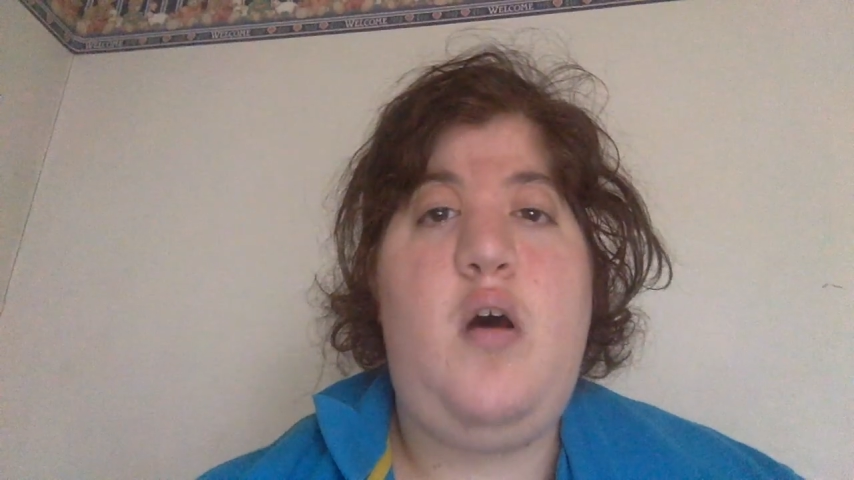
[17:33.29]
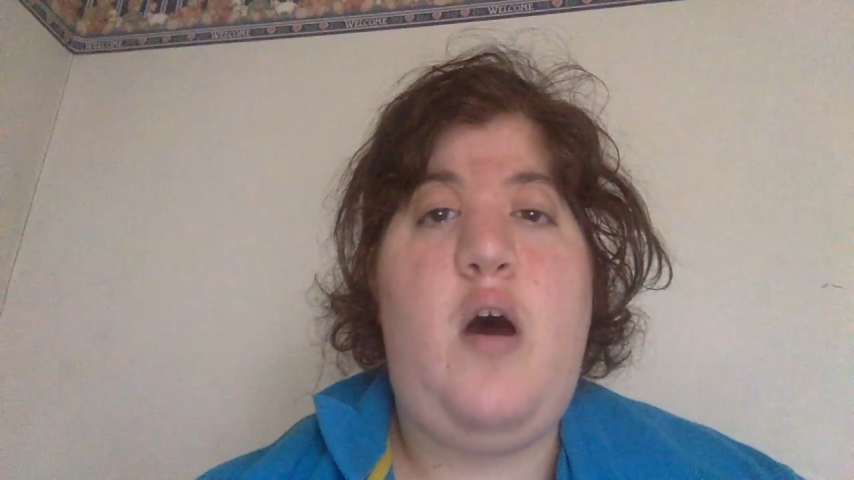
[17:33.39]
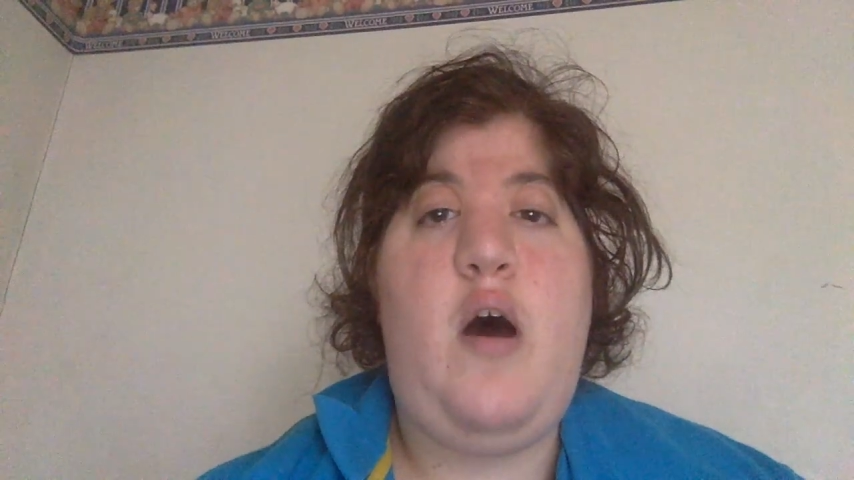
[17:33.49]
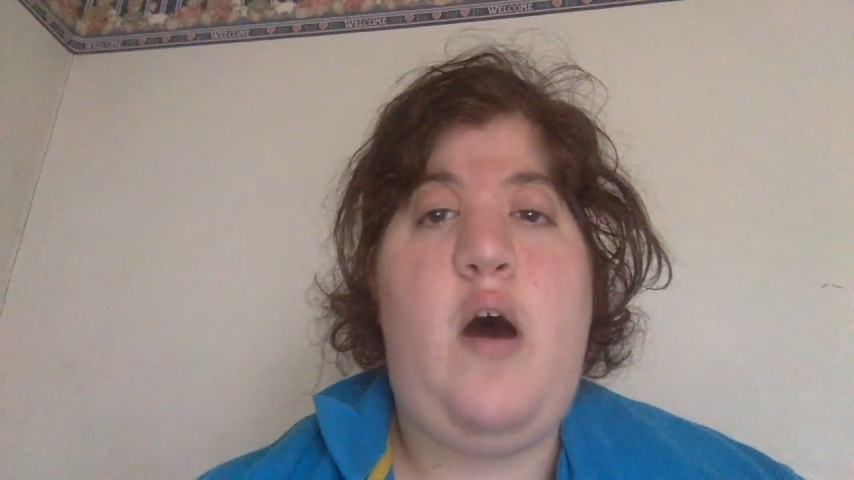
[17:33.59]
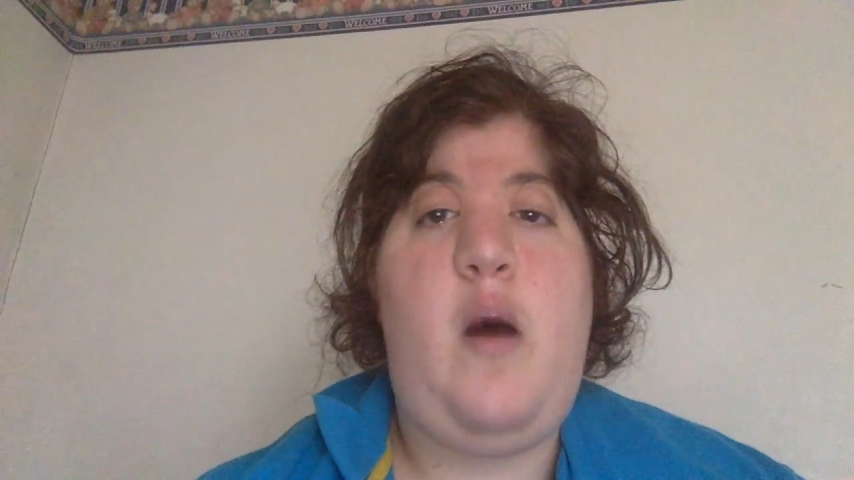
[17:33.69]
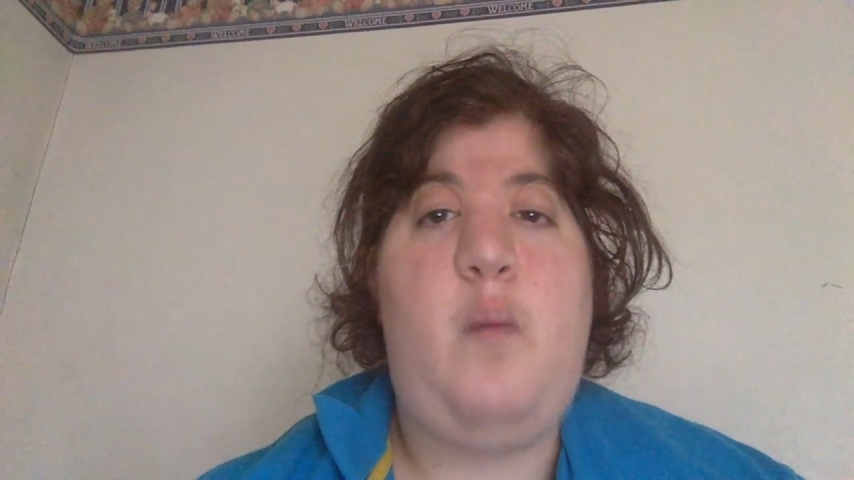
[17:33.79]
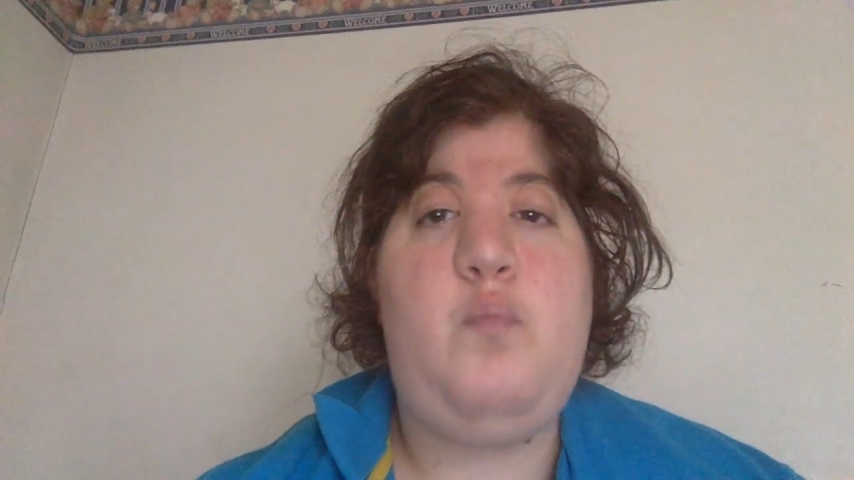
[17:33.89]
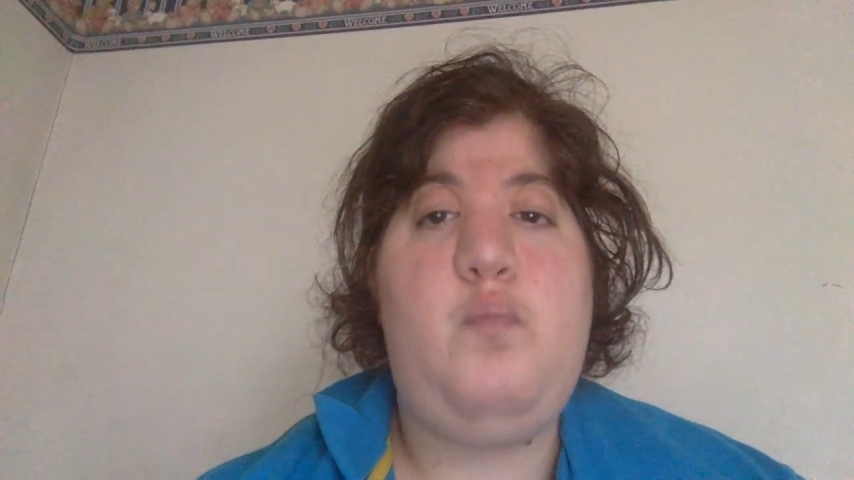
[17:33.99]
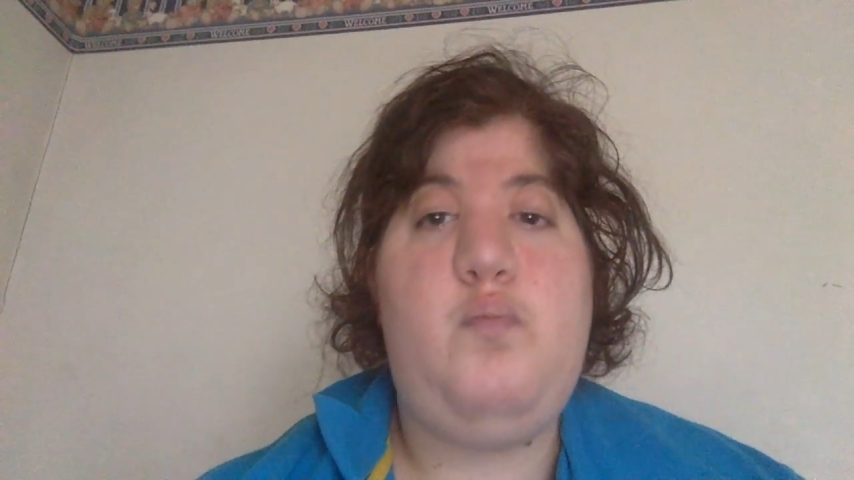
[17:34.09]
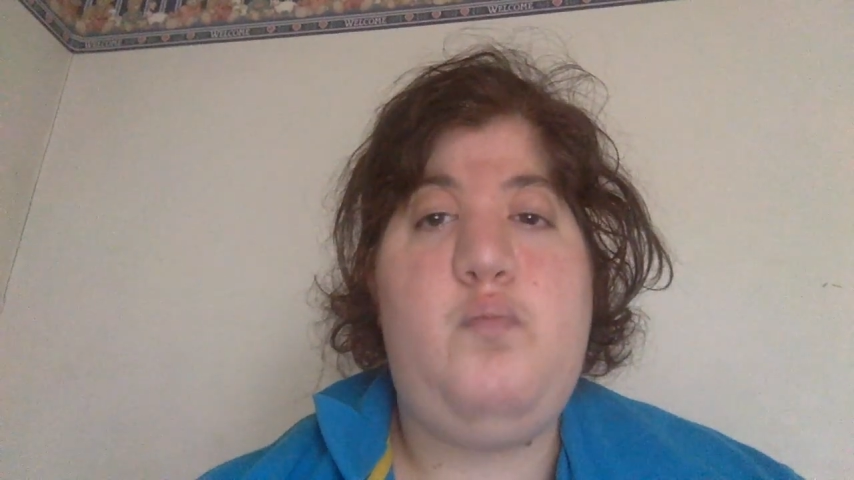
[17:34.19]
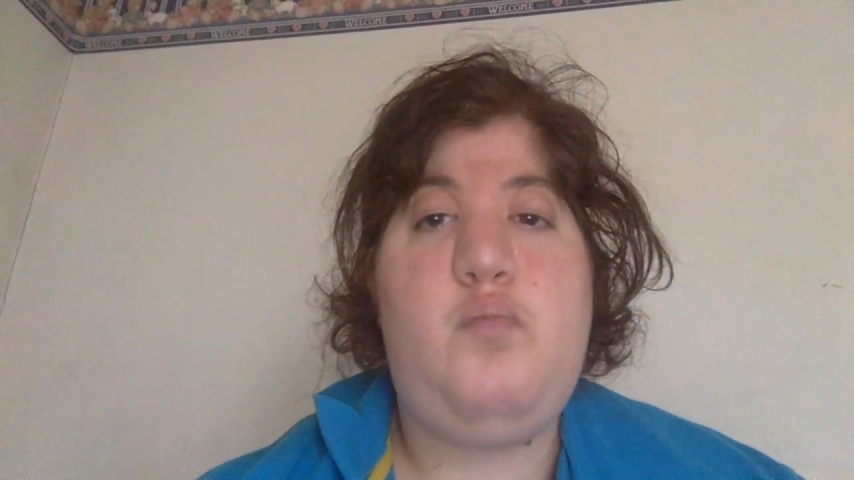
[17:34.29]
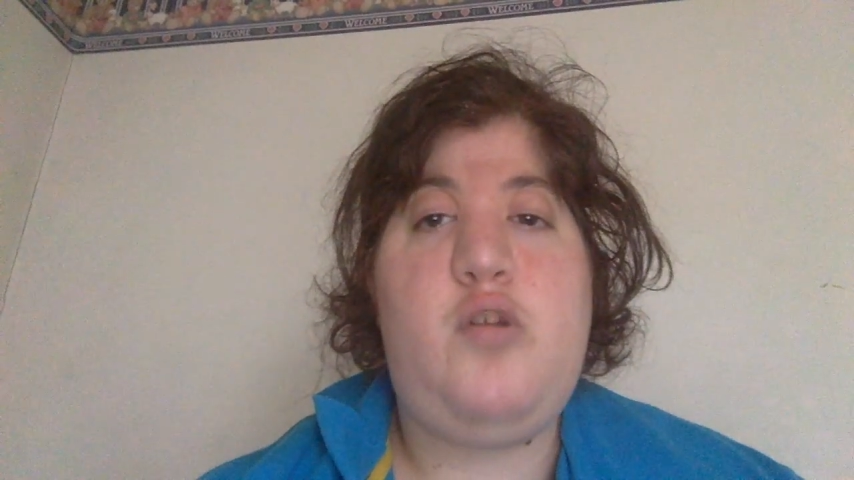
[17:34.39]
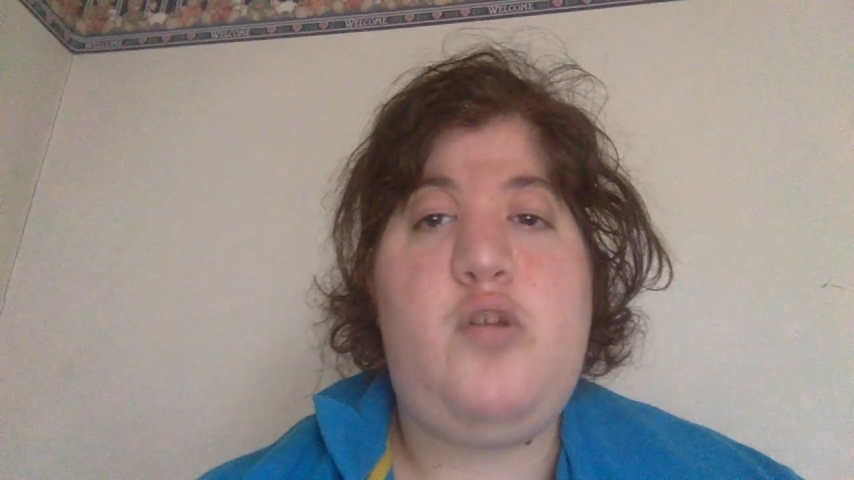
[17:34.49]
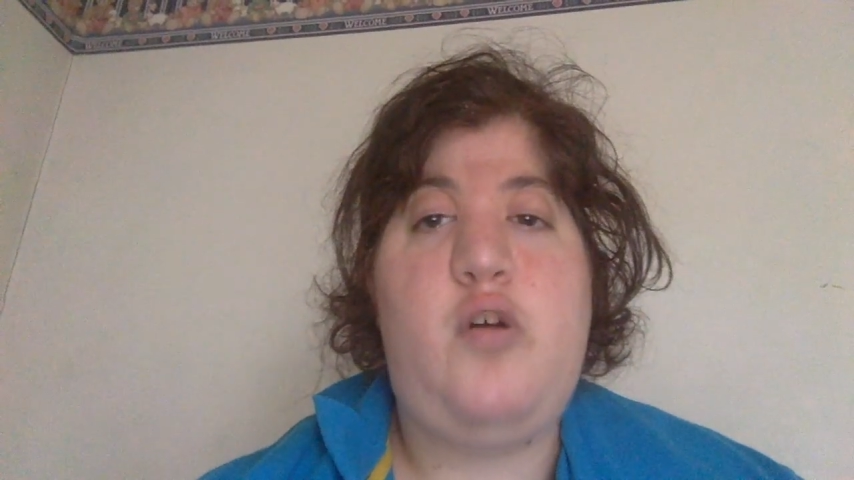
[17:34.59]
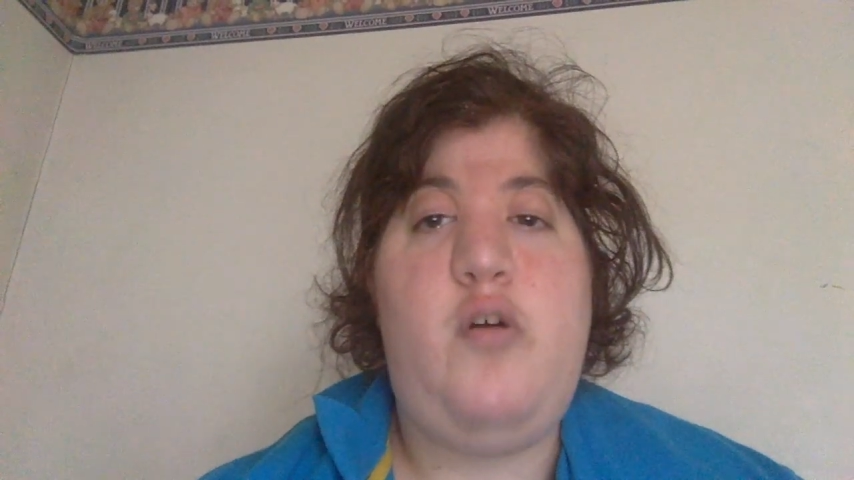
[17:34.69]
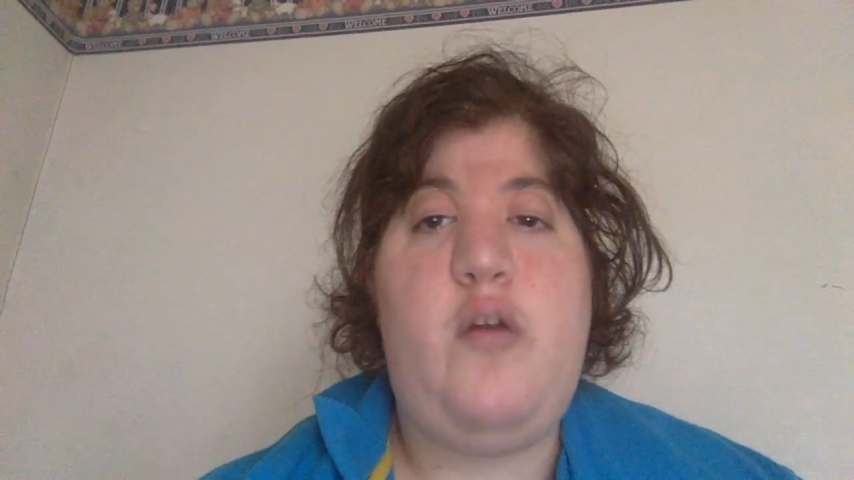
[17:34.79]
going